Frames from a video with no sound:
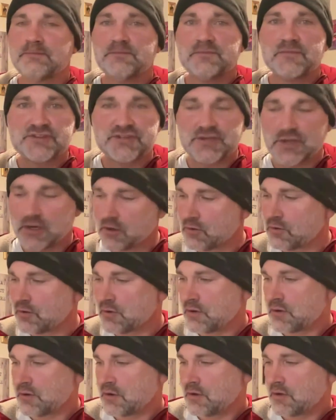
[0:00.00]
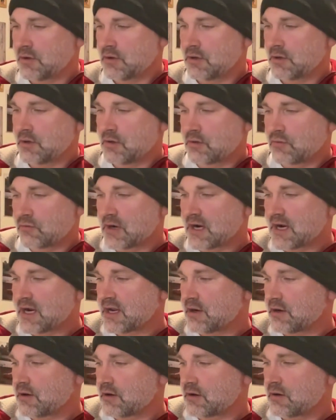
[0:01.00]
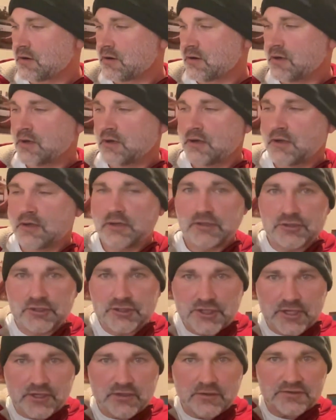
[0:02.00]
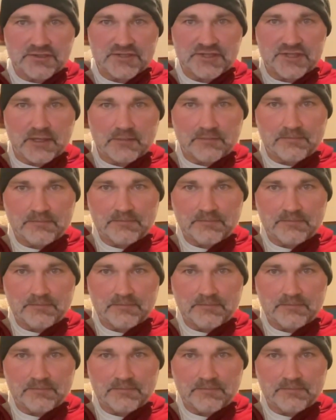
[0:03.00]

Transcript: So right here, Genostim,